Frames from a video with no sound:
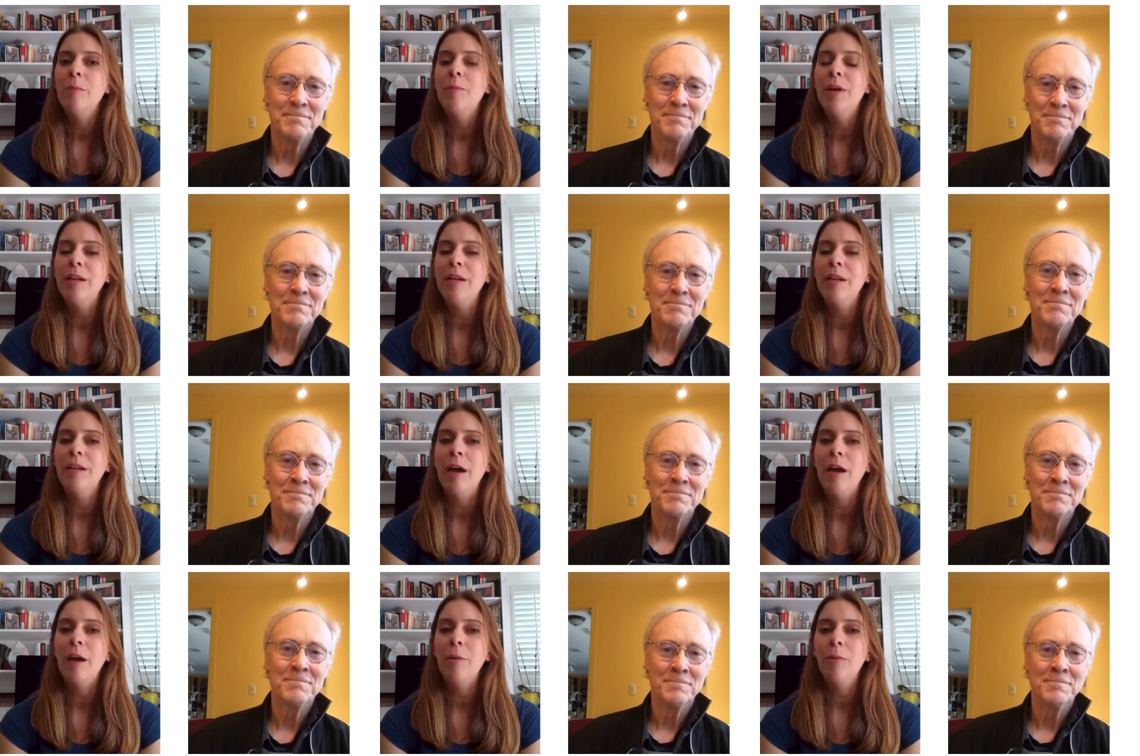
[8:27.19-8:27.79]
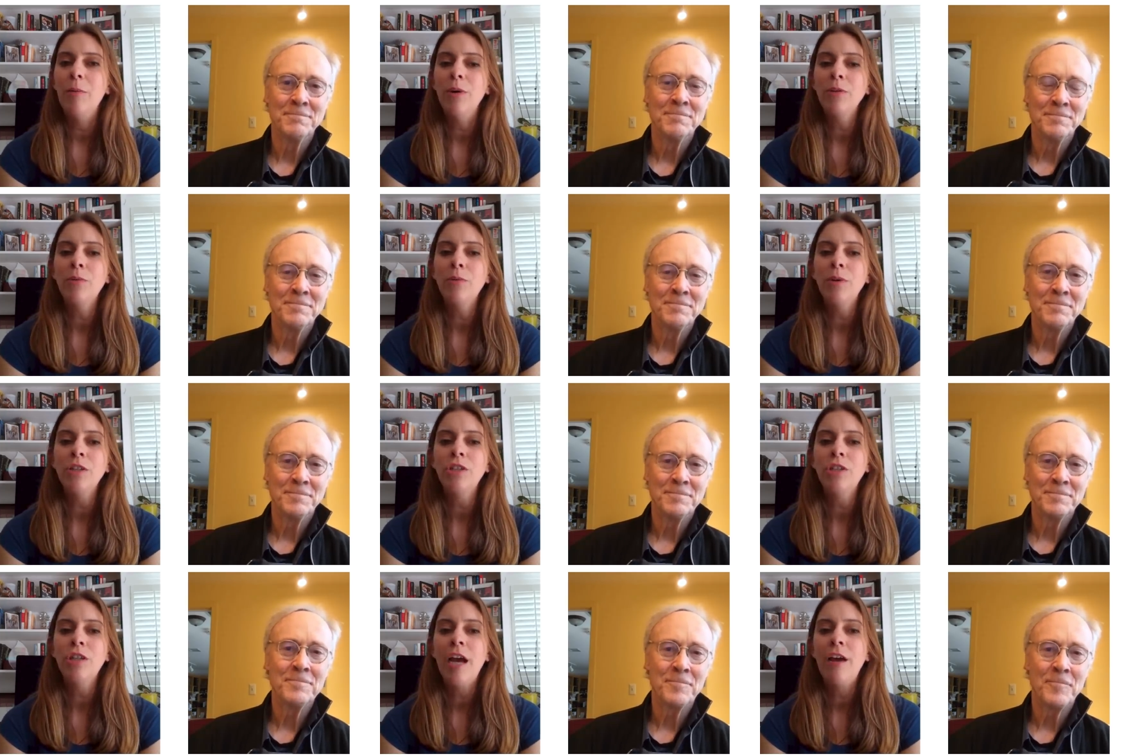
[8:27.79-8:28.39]
Speaker 1: But one
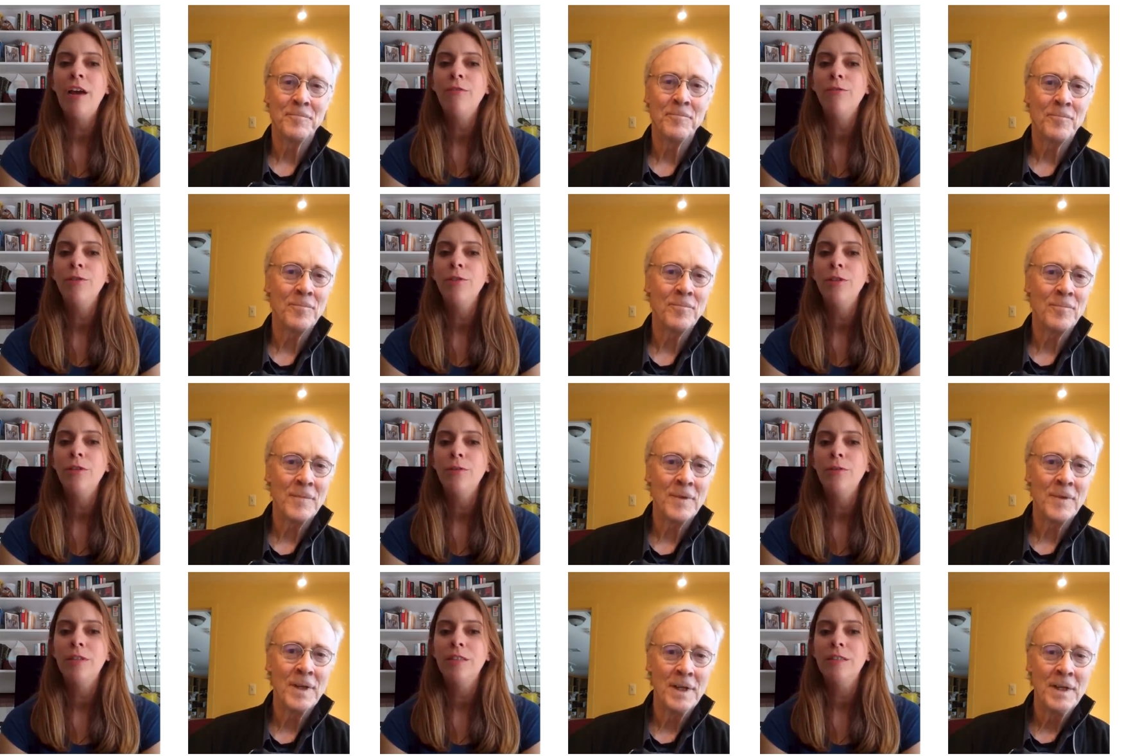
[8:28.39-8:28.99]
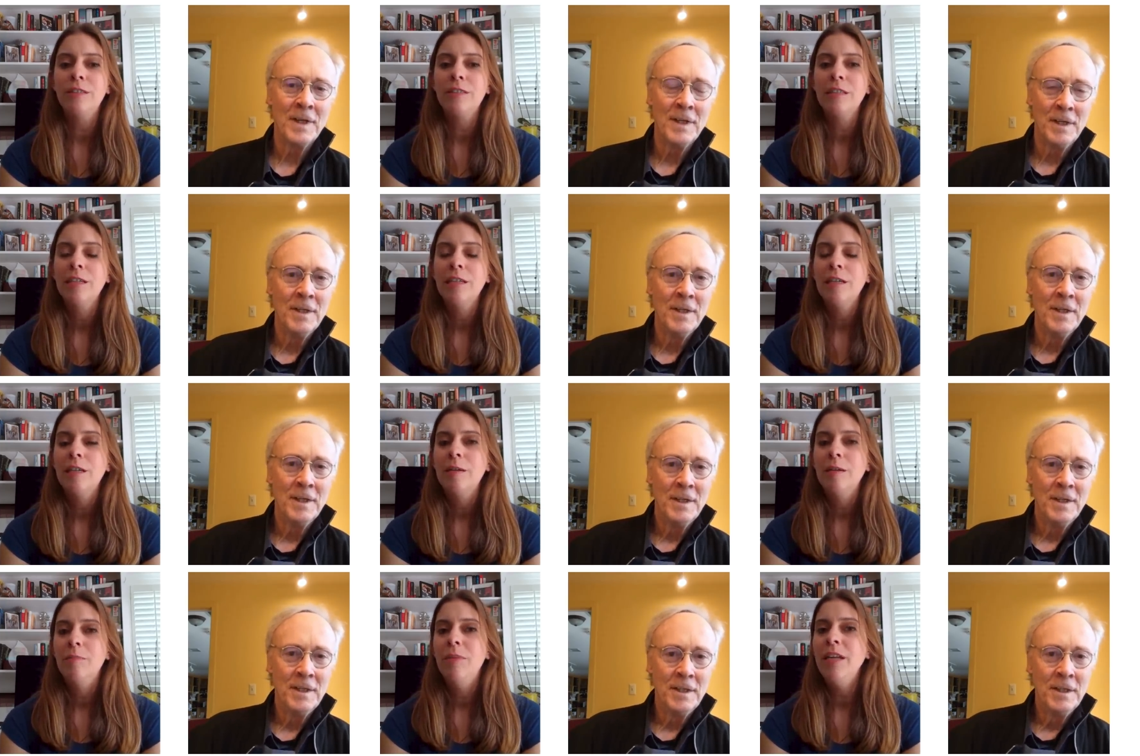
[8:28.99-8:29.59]
question I have for you is,
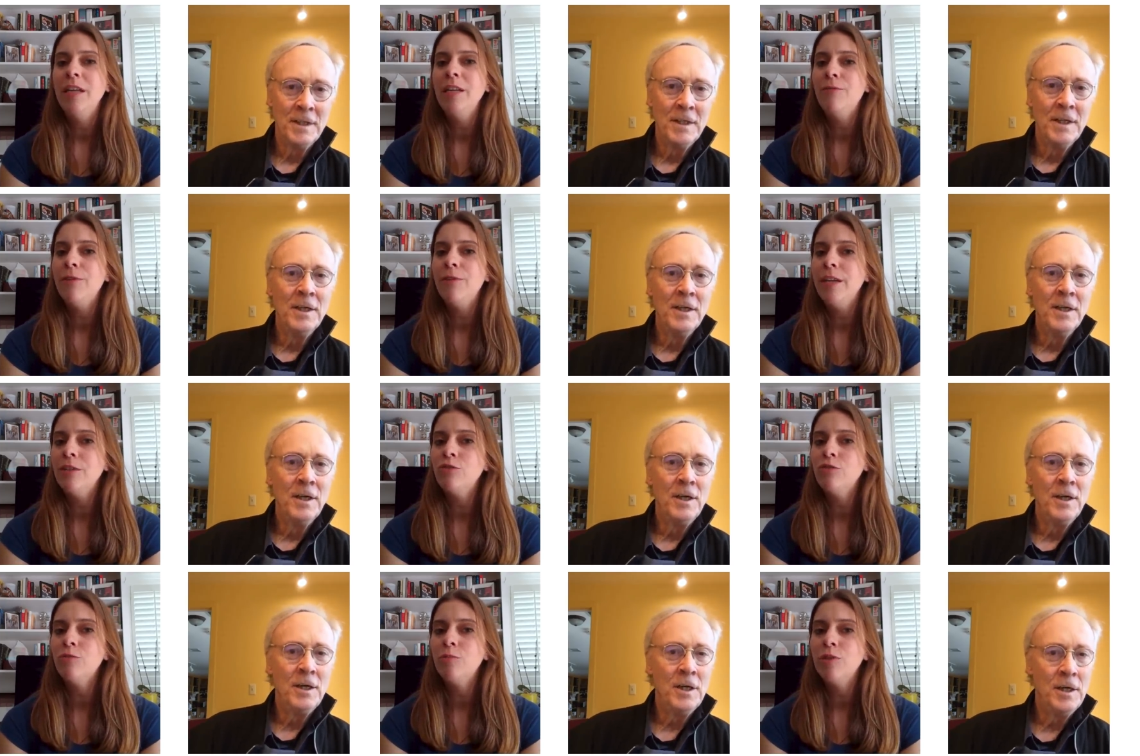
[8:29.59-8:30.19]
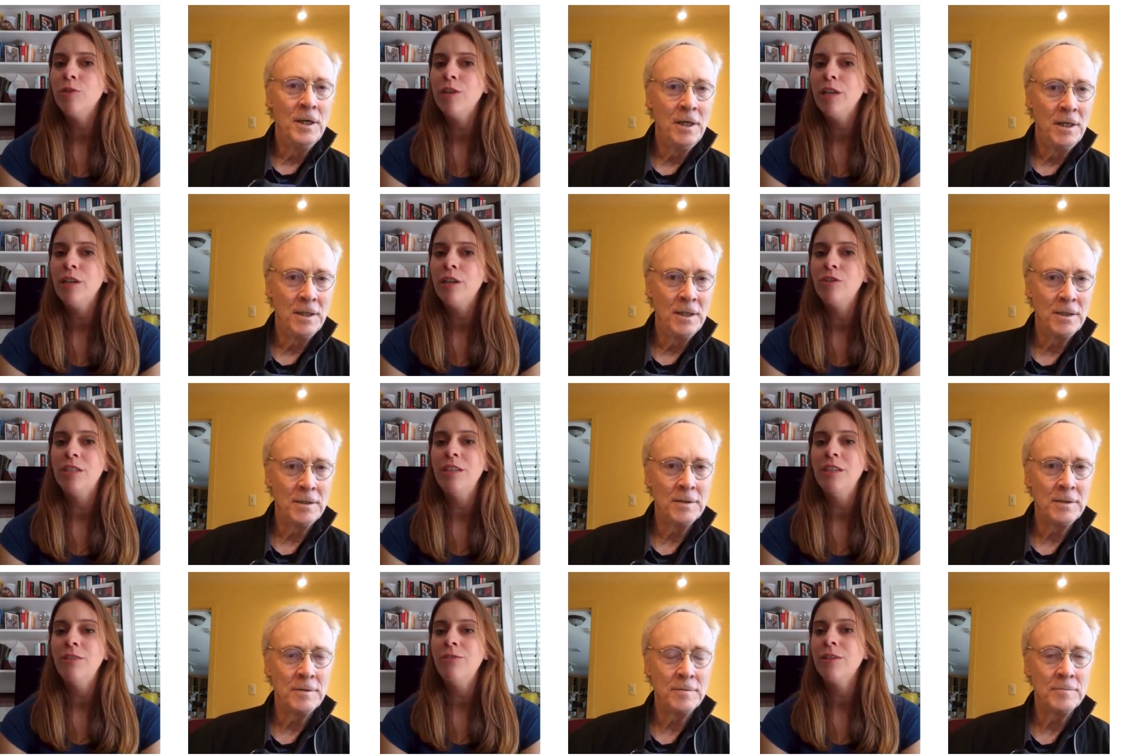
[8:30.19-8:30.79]
many financial
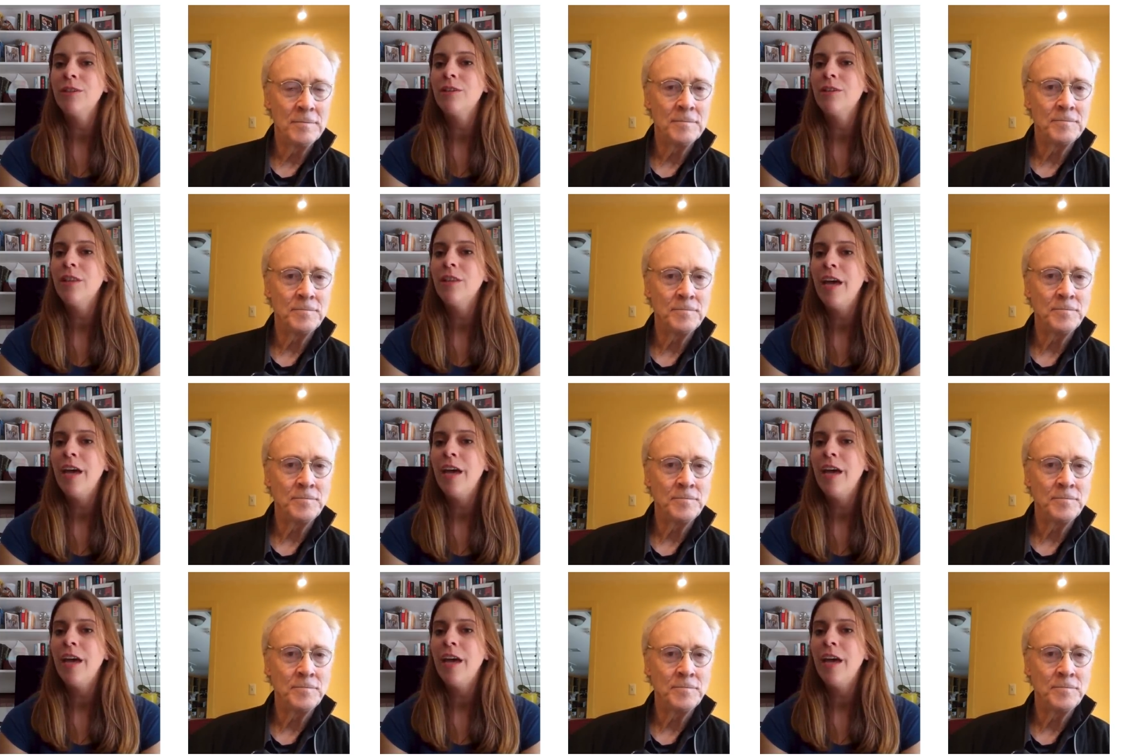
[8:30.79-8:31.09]
planners and even